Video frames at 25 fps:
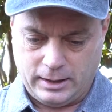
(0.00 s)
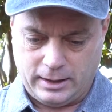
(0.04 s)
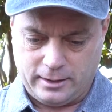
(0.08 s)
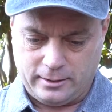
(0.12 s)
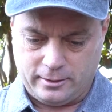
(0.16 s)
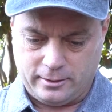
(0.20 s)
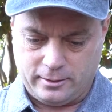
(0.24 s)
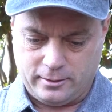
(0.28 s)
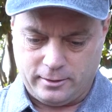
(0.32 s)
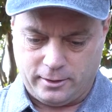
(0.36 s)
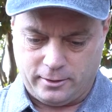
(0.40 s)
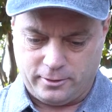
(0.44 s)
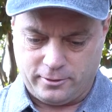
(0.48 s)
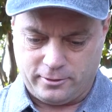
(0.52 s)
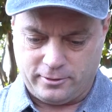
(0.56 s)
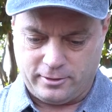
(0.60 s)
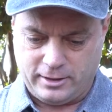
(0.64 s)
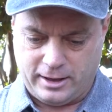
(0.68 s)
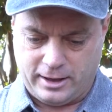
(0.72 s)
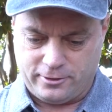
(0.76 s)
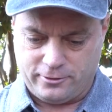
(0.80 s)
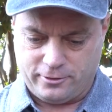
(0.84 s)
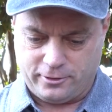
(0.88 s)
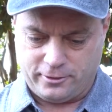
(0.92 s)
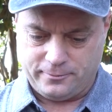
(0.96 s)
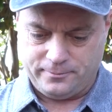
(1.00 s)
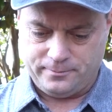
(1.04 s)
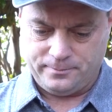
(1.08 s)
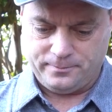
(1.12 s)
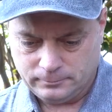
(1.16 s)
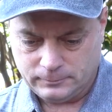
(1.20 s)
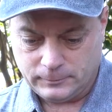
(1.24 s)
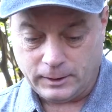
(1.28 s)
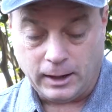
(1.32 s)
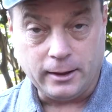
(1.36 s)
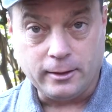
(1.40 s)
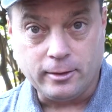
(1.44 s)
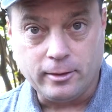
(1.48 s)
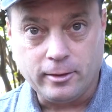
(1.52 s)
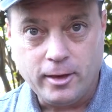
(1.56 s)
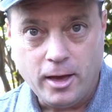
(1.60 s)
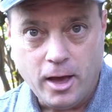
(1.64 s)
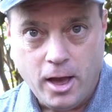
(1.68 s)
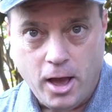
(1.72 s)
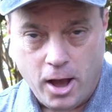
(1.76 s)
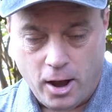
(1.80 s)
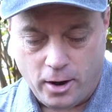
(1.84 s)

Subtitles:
Nice, another snatcher. Nice.